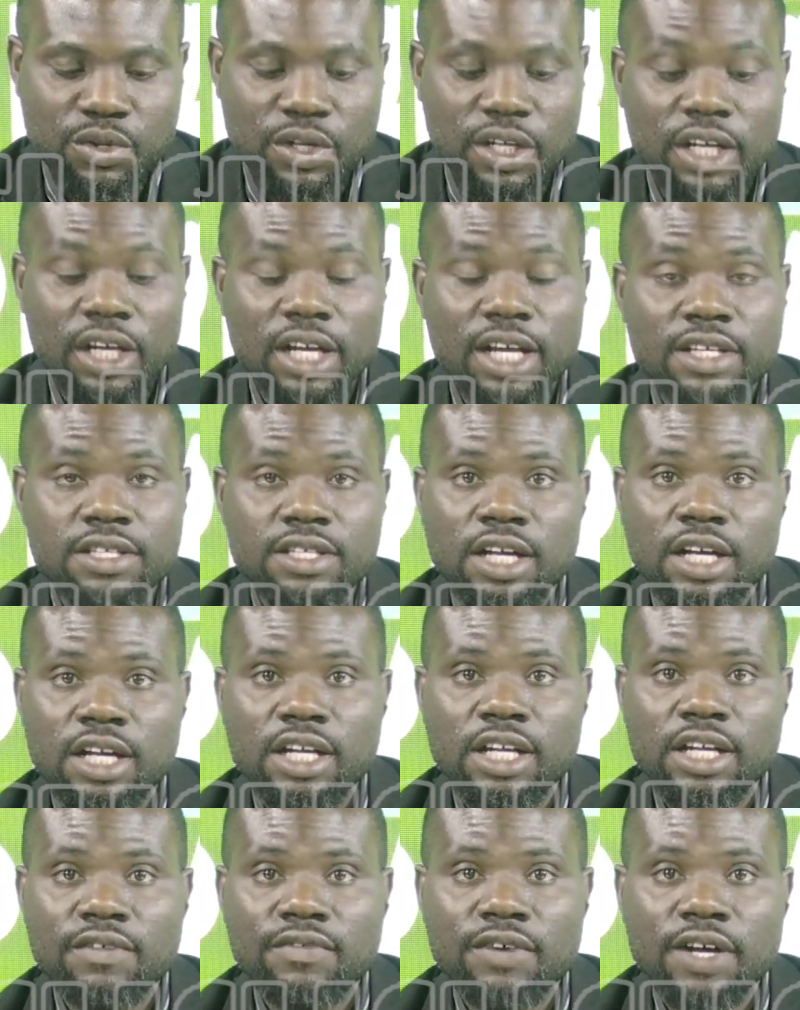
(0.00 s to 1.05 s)
Okay, let's uh,
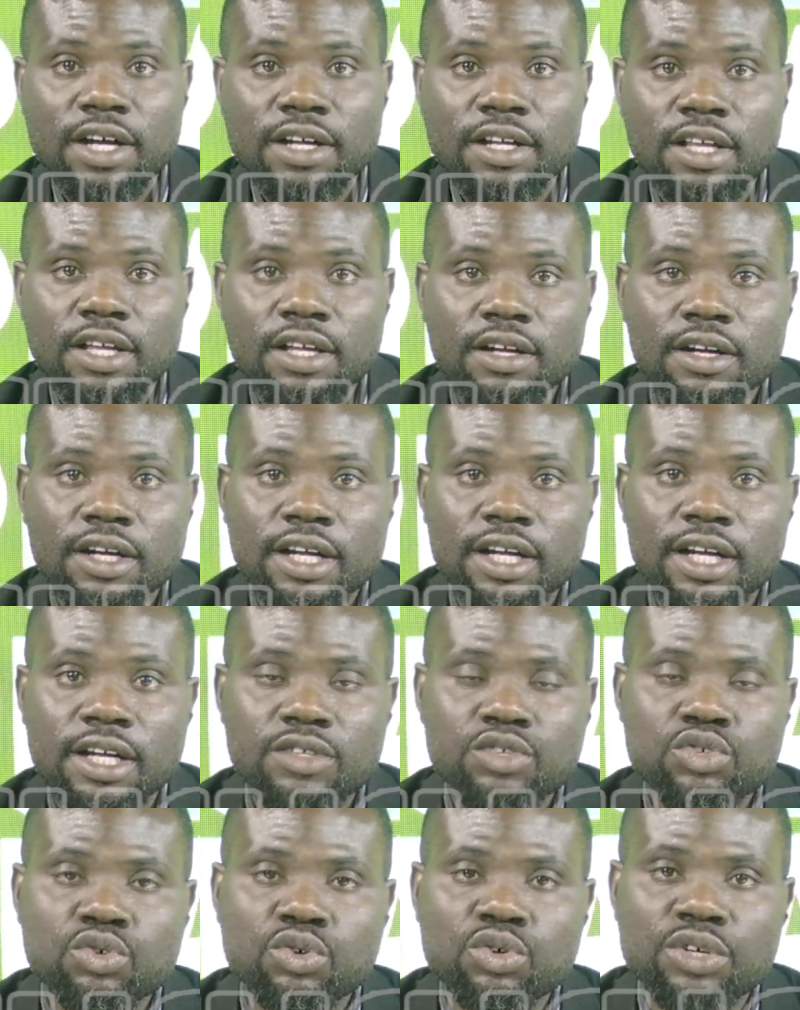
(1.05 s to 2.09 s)
leave a
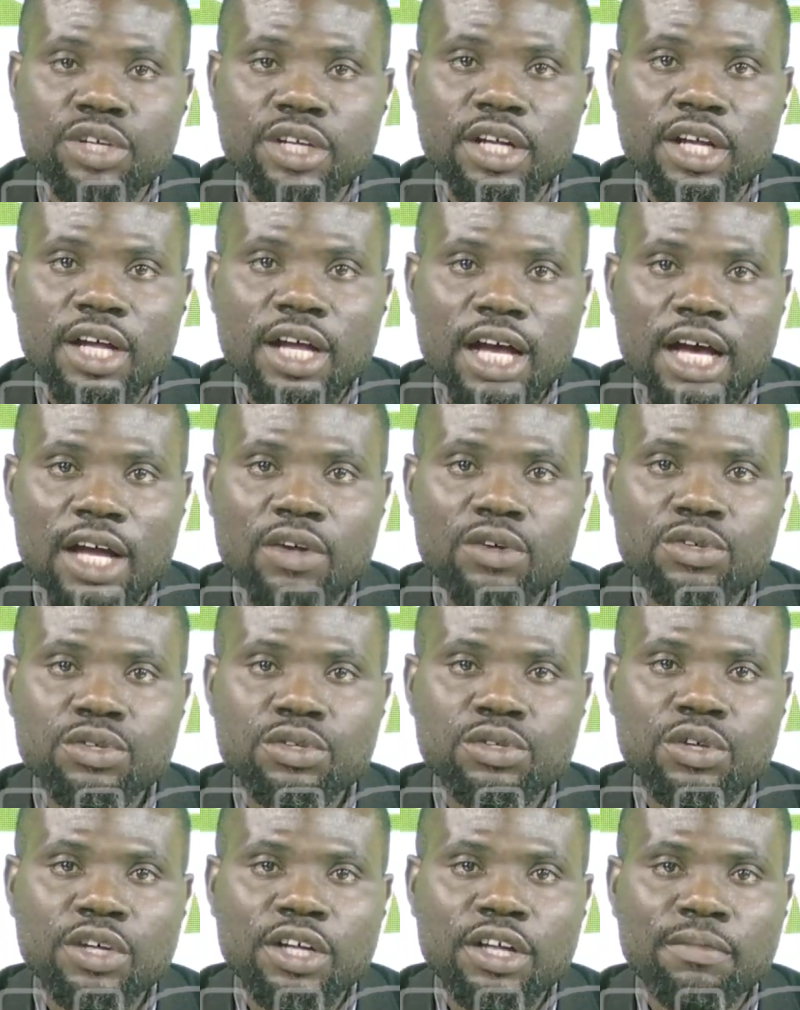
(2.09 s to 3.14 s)
cricket story and
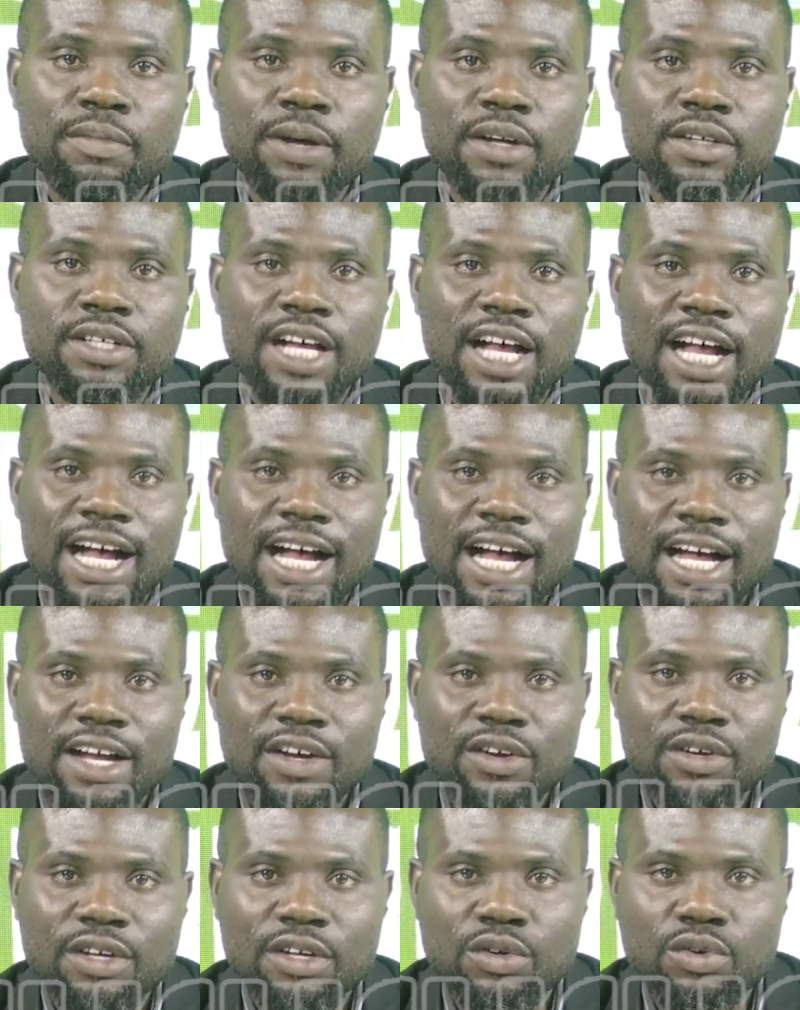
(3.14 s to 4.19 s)
also talk about
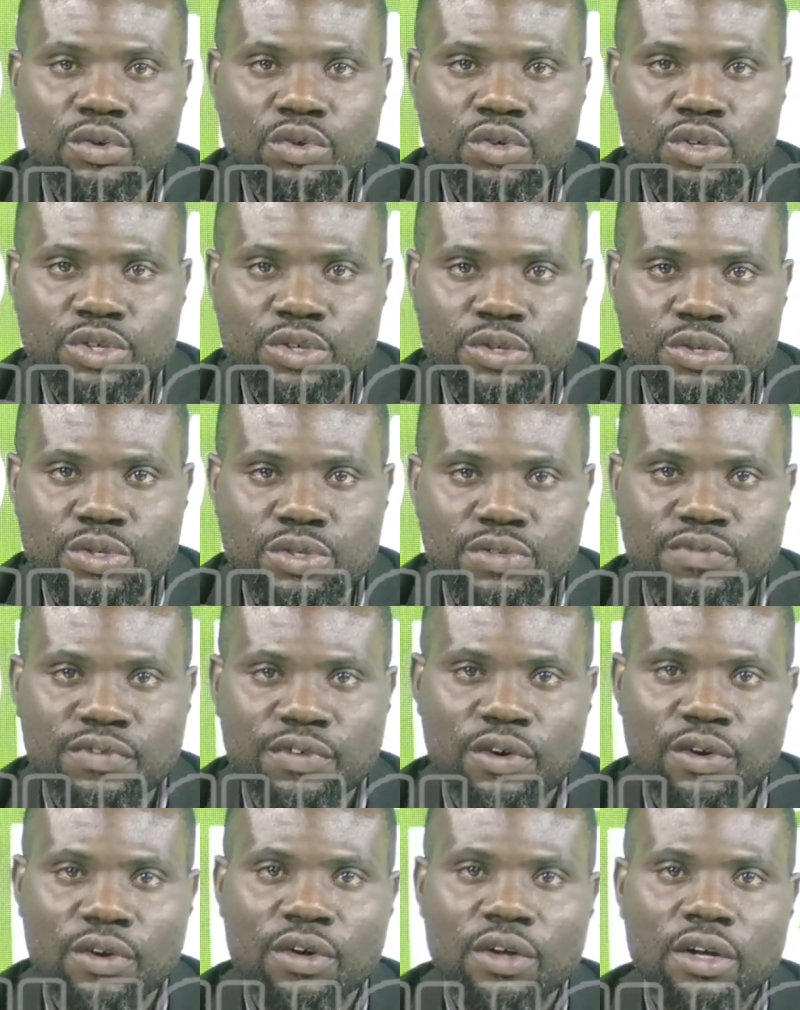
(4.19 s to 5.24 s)
another good news
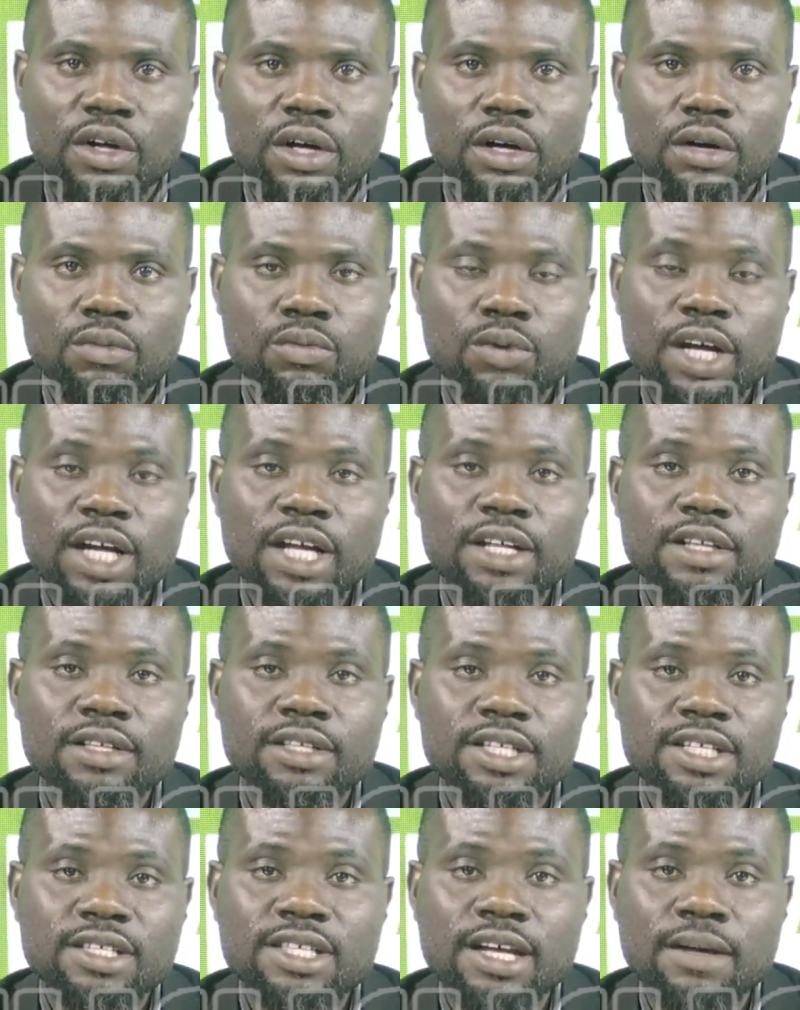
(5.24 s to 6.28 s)
for uh, where
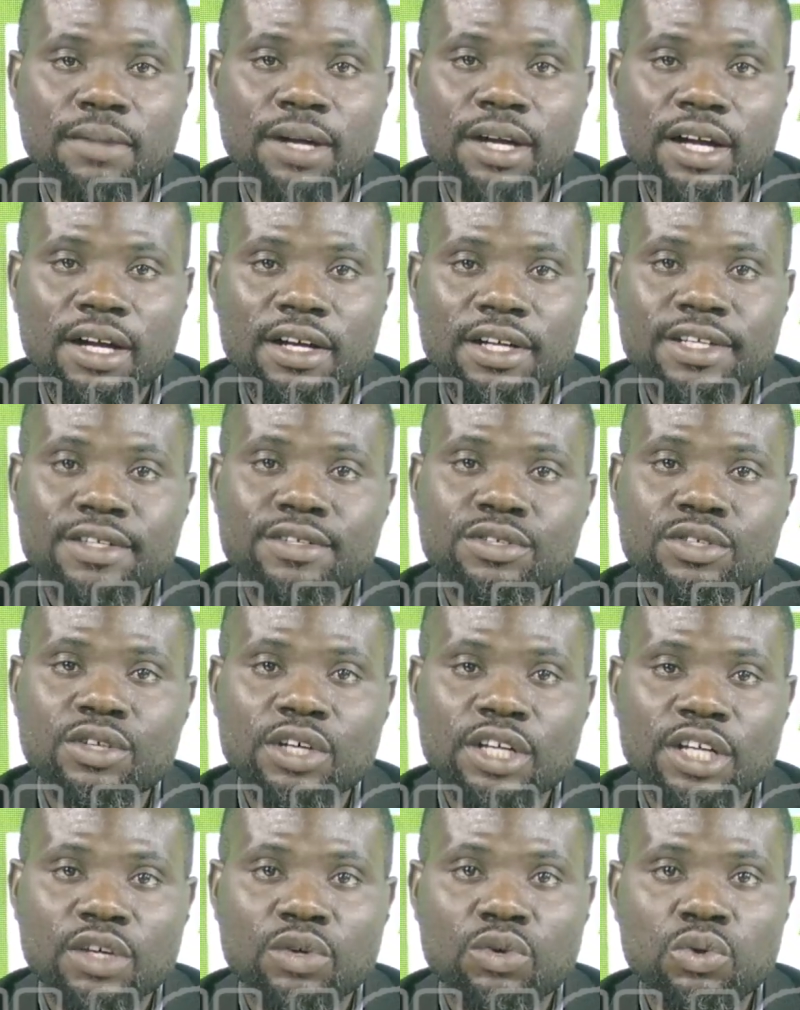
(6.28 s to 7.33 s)
this time around it's
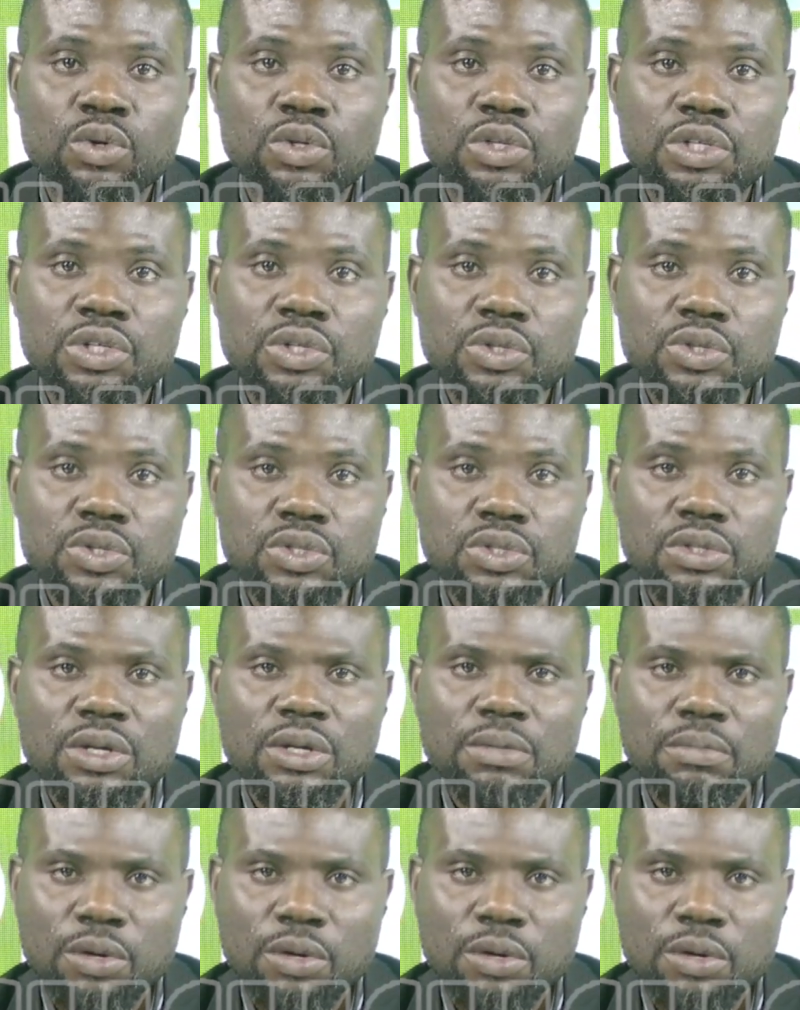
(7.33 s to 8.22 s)
not a good news,